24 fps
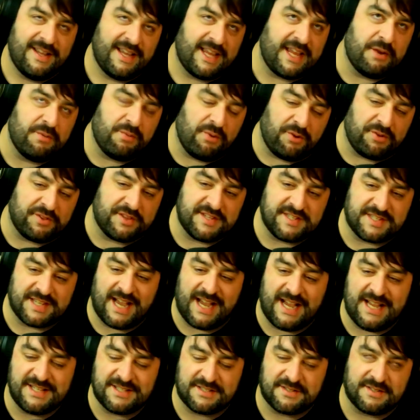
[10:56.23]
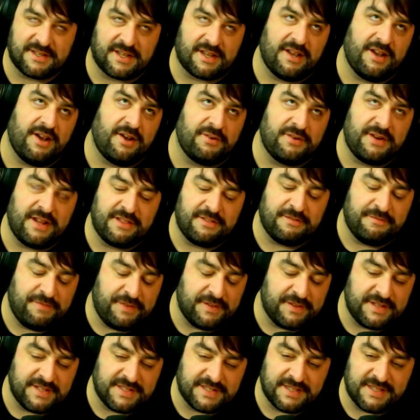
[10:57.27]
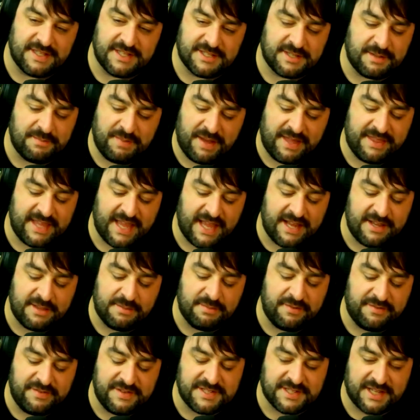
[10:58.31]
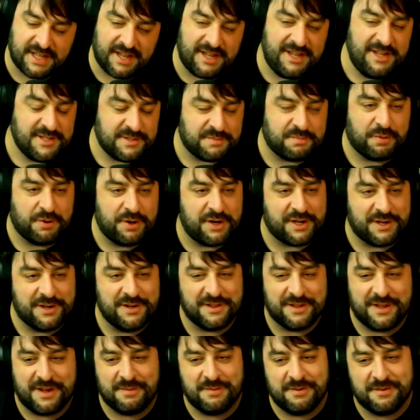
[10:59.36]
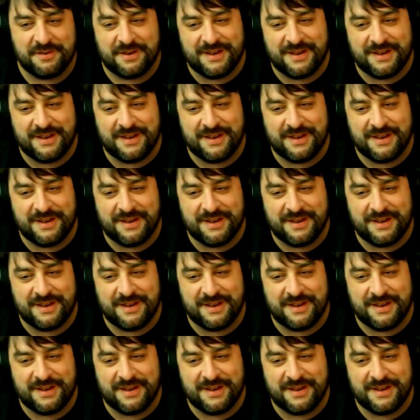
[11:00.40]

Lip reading: He rolled his eyes like, oh, Nathan Fillion's in this. By the end of the movie, he's like, hey, he's pretty good in that